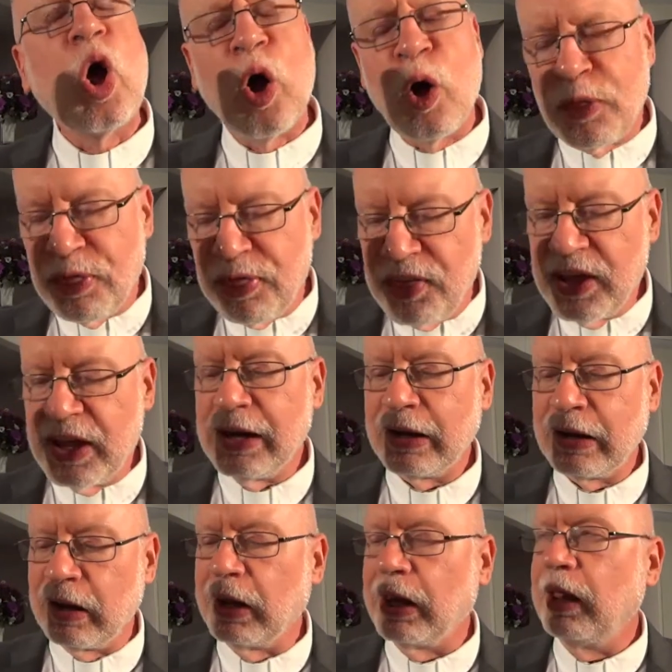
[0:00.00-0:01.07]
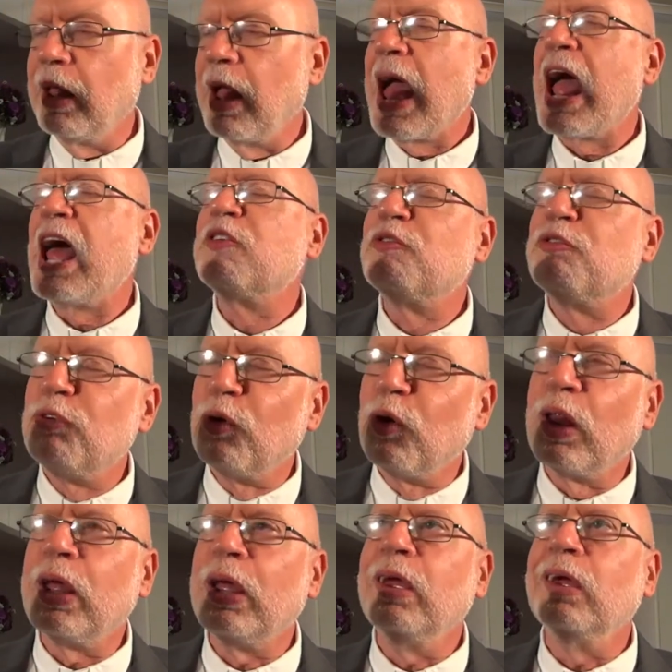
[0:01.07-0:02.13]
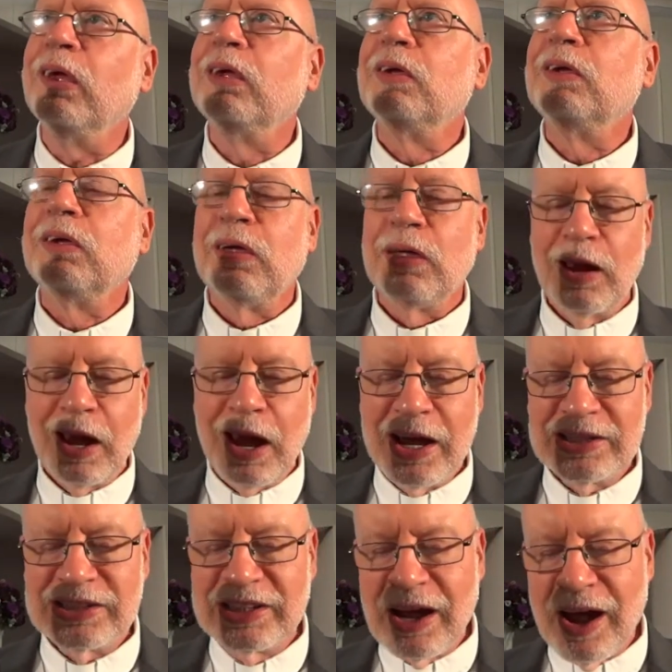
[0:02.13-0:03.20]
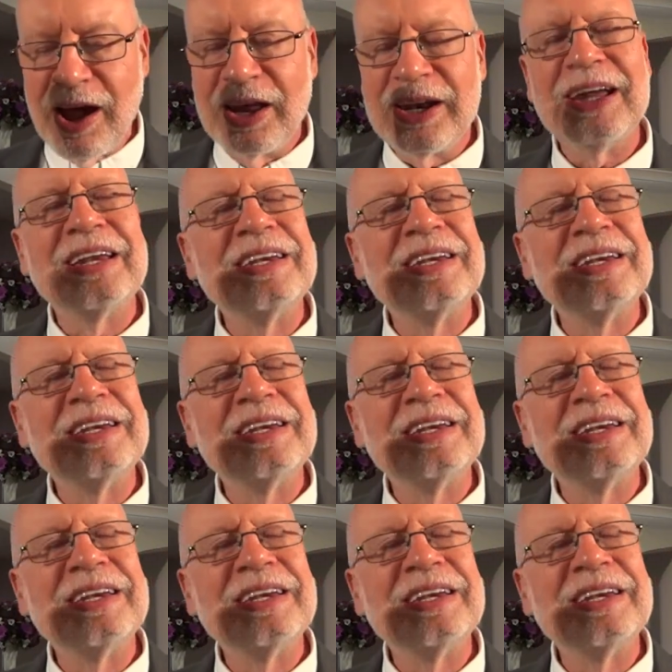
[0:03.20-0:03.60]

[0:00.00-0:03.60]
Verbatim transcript: authentically and fully as God